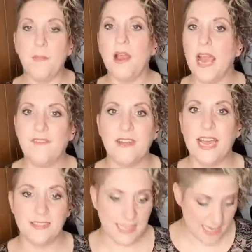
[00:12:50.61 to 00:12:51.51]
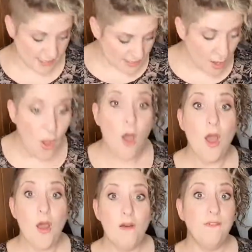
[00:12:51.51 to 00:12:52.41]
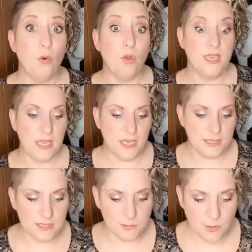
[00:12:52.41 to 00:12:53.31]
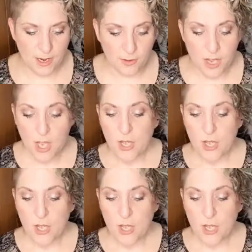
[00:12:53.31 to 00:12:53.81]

But I have had this for years as well.